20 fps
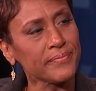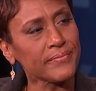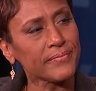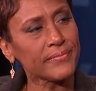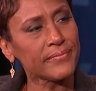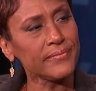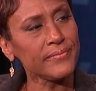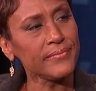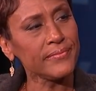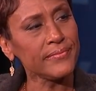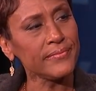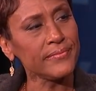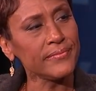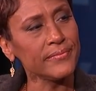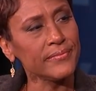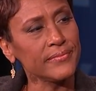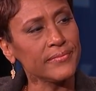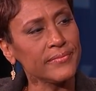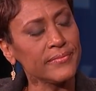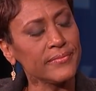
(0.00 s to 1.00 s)
And
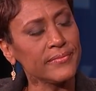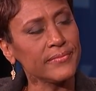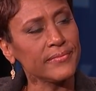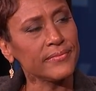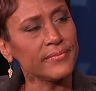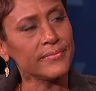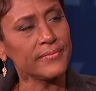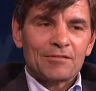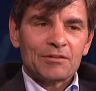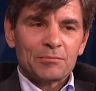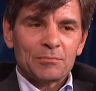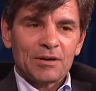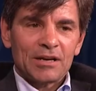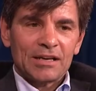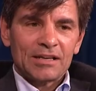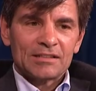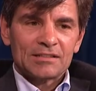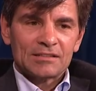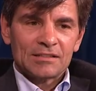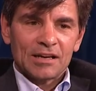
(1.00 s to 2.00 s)
then bring everybody
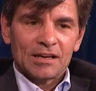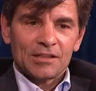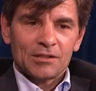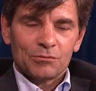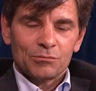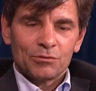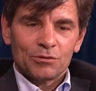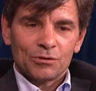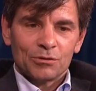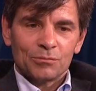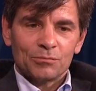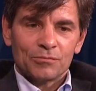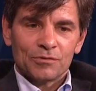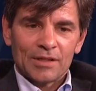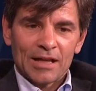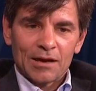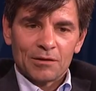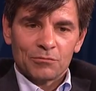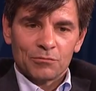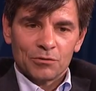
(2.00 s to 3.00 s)
inside
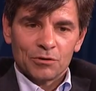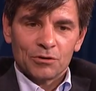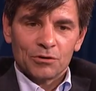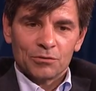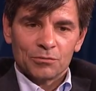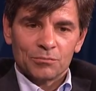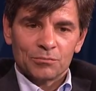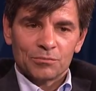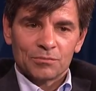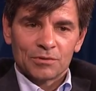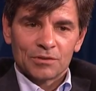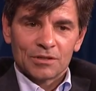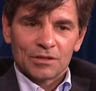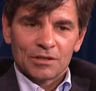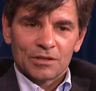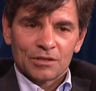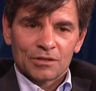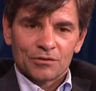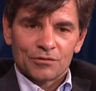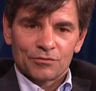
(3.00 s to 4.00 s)
that room,
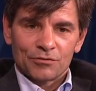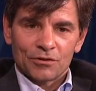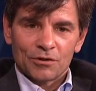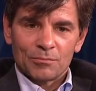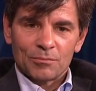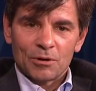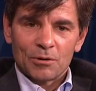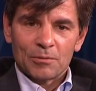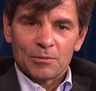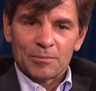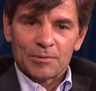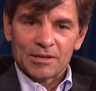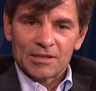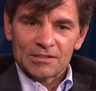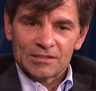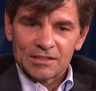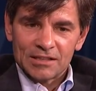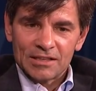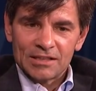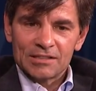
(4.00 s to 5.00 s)
for a moment, because
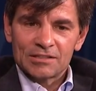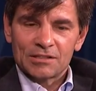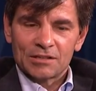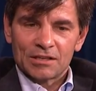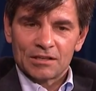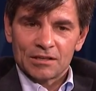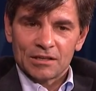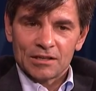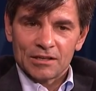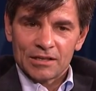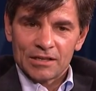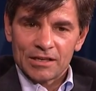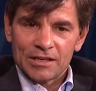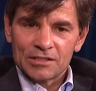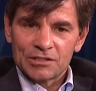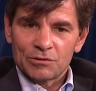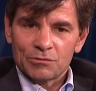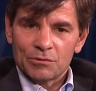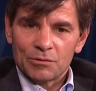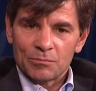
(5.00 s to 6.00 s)
it is
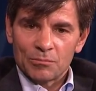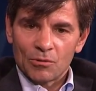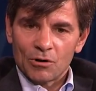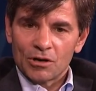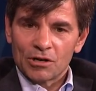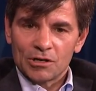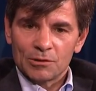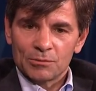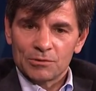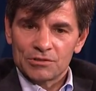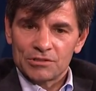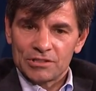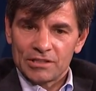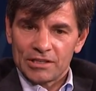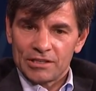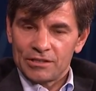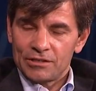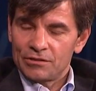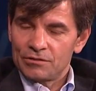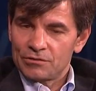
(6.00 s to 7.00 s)
a remarkable
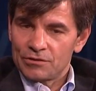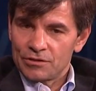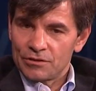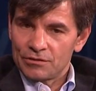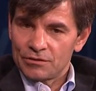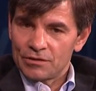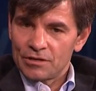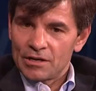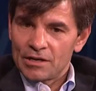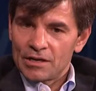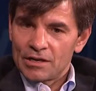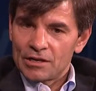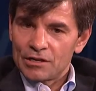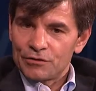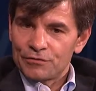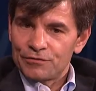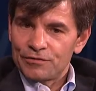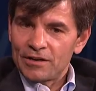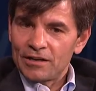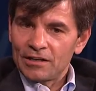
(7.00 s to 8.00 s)
scene. You're
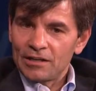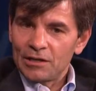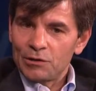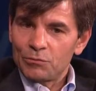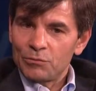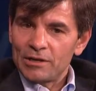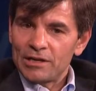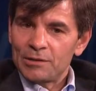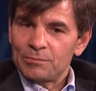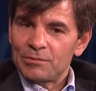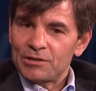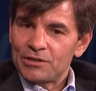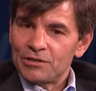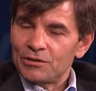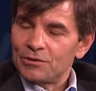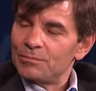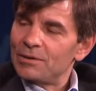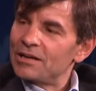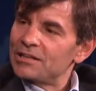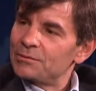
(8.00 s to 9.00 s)
fairly weak, but you're
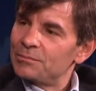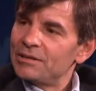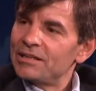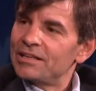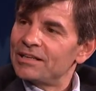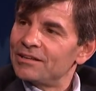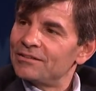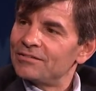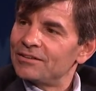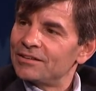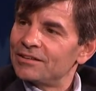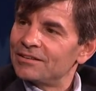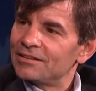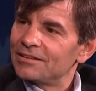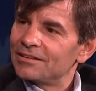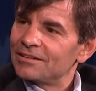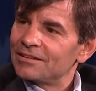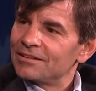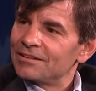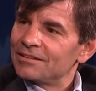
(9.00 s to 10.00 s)
about to be given
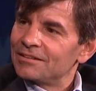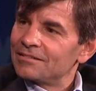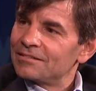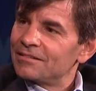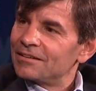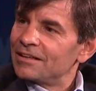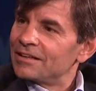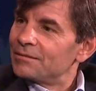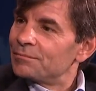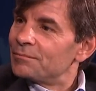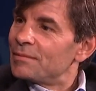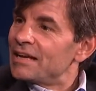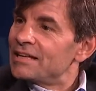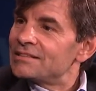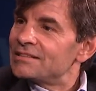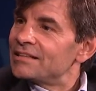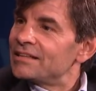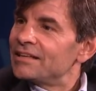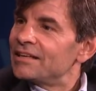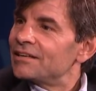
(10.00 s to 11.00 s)
an
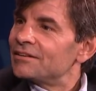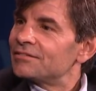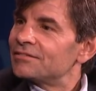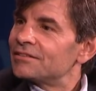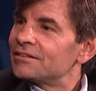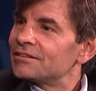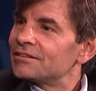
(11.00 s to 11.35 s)
amazing gift.